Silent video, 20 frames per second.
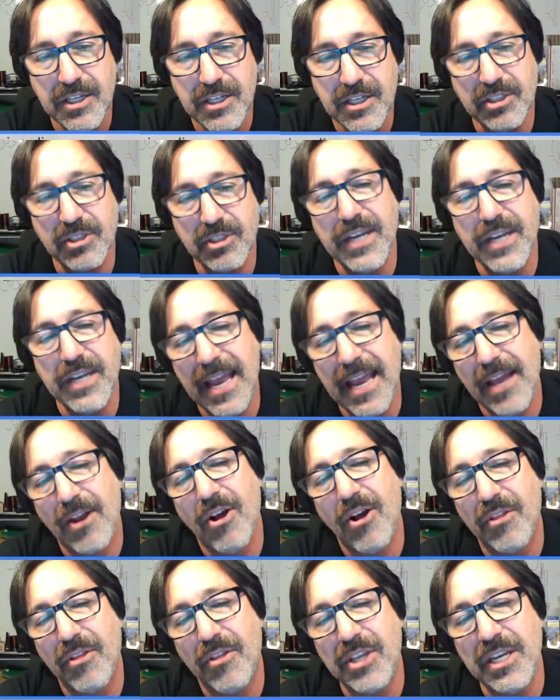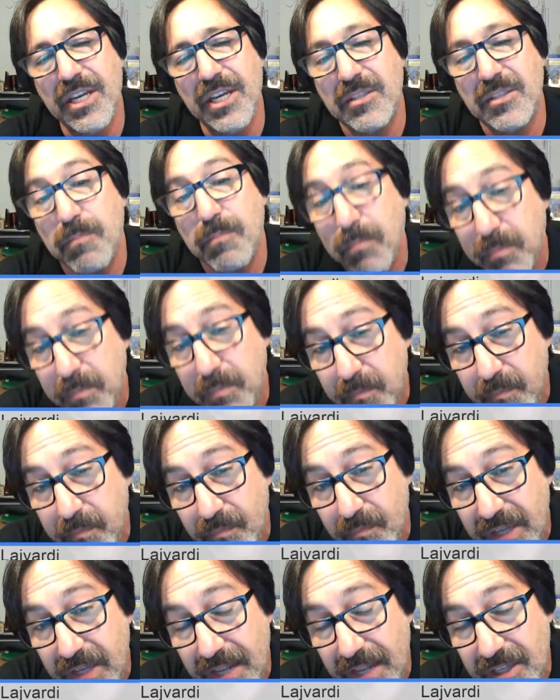So you had all these,
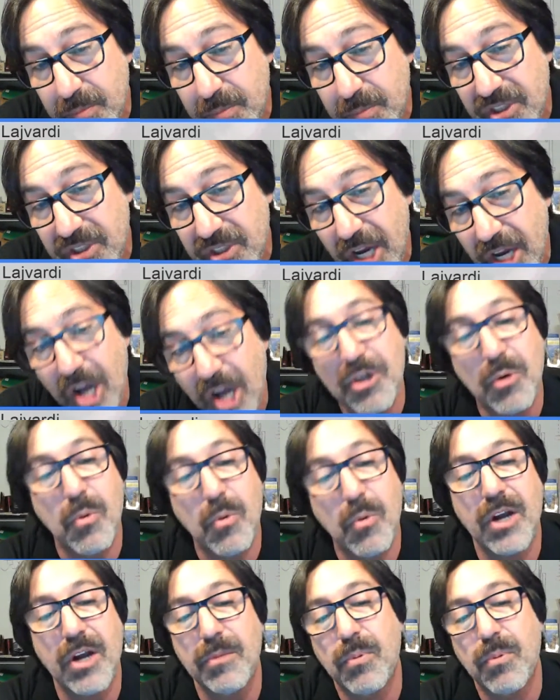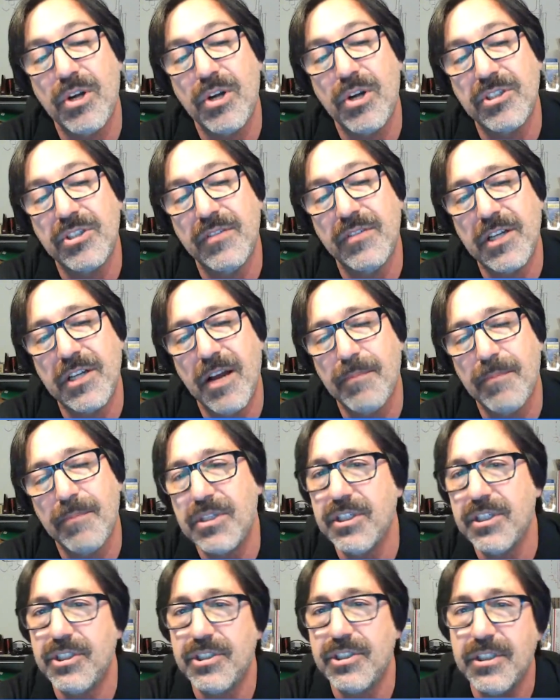and this was the underwater portion of the
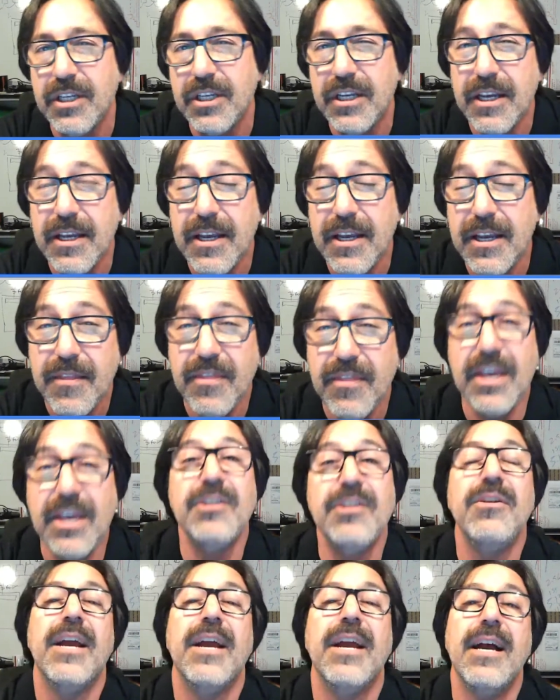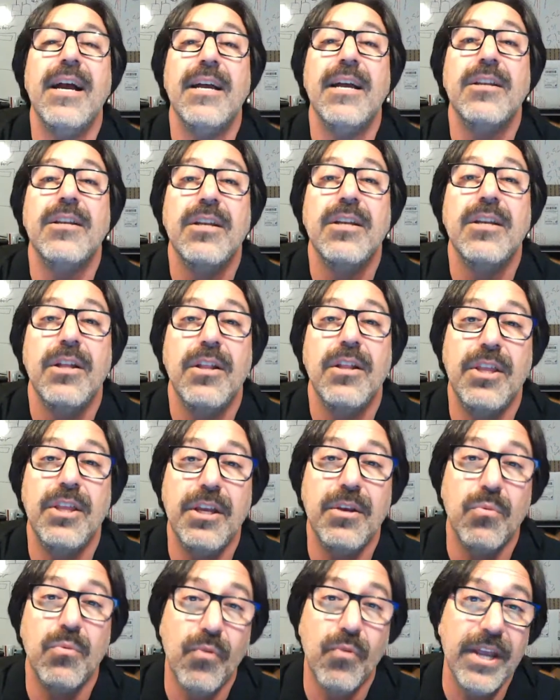competition. Then you had
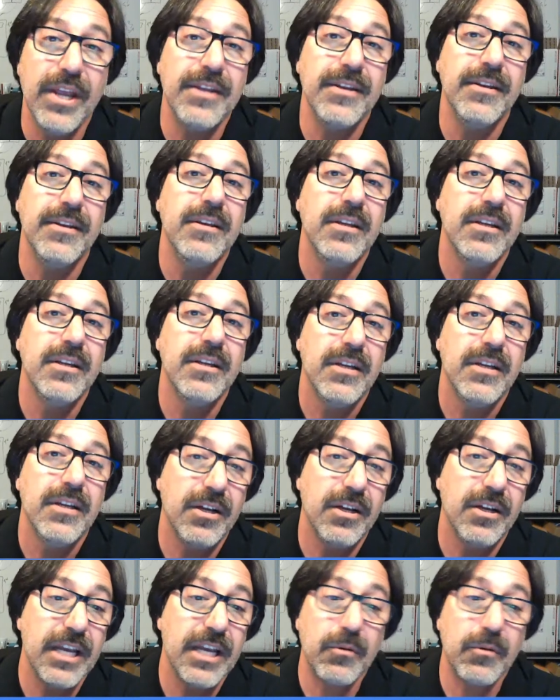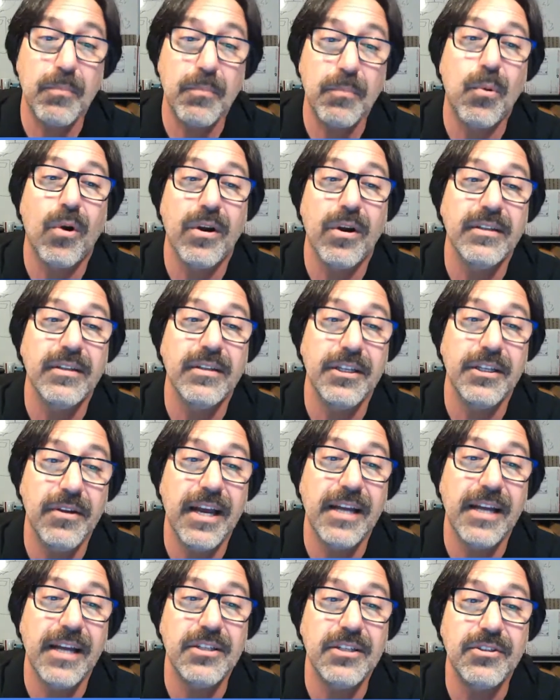the written tech report that you
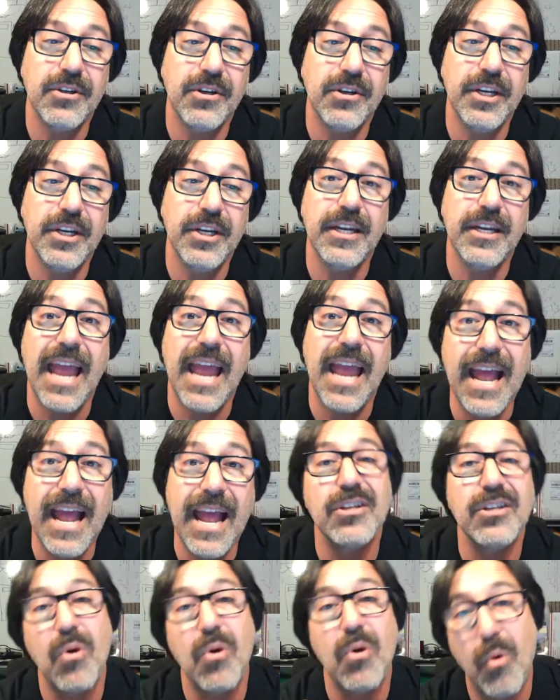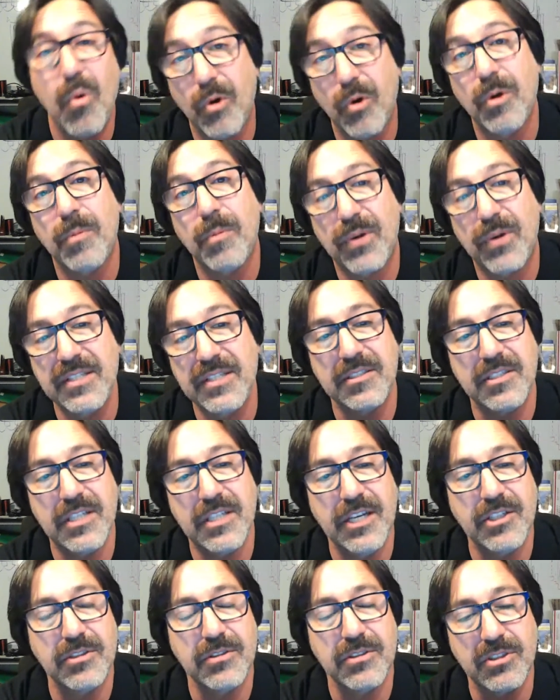had to turn in, and an oral
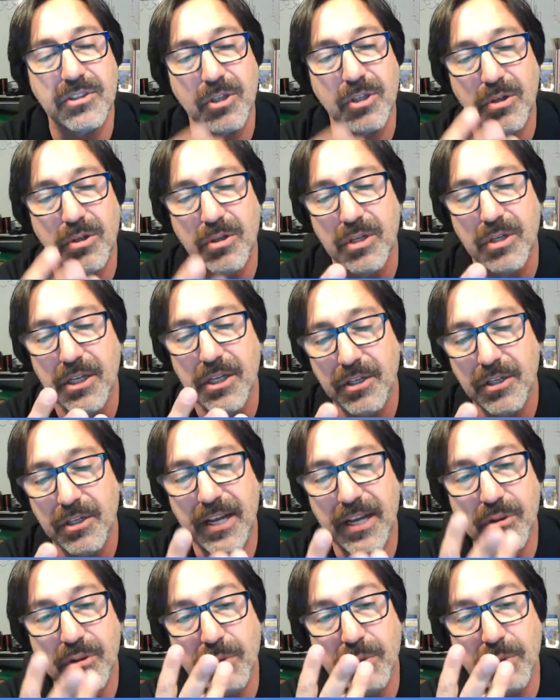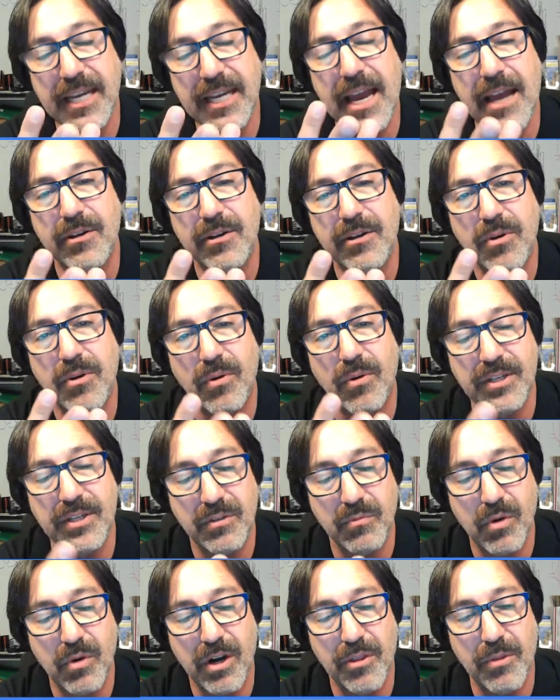presentation. So you had 3 categories
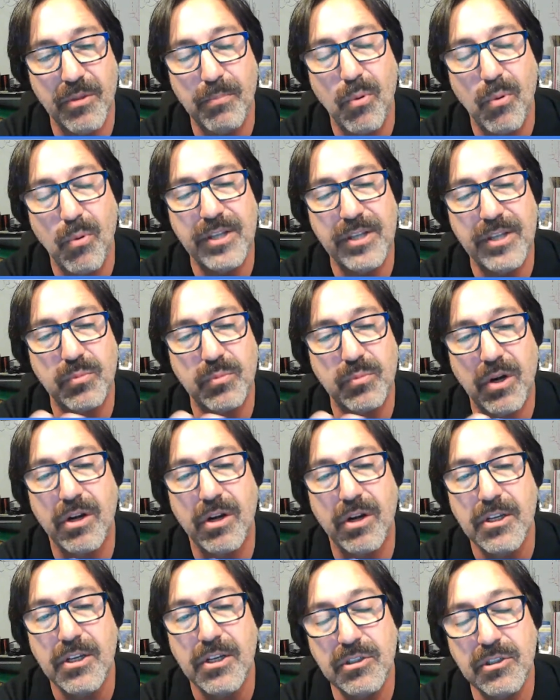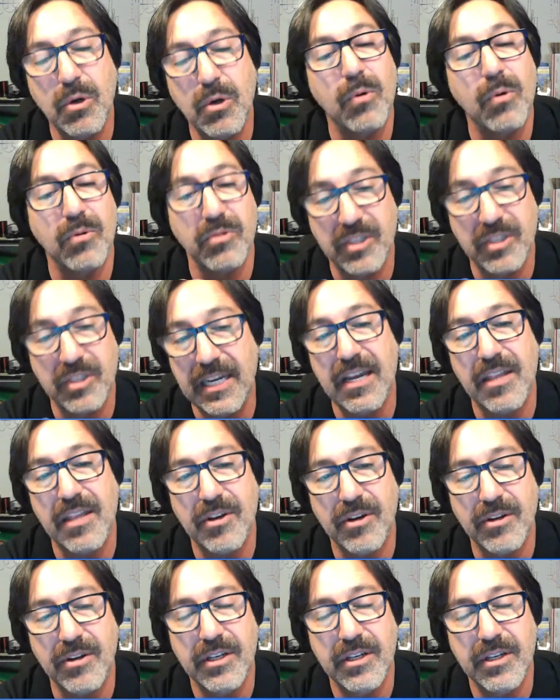of where the points were totaled
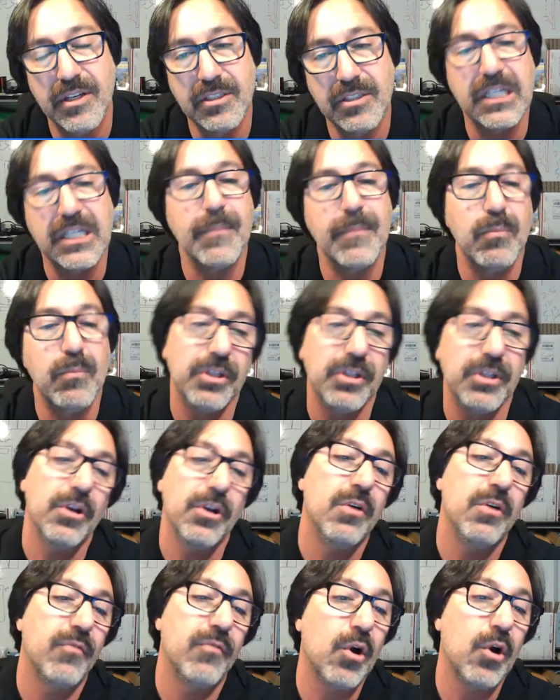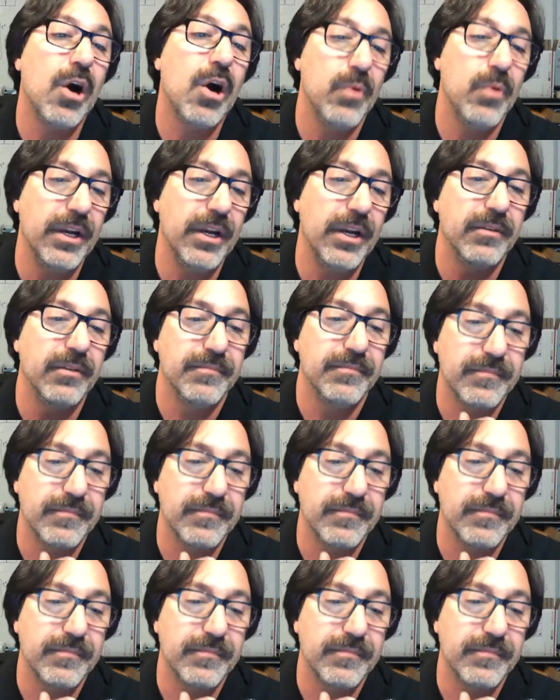together to come up with an overall winner.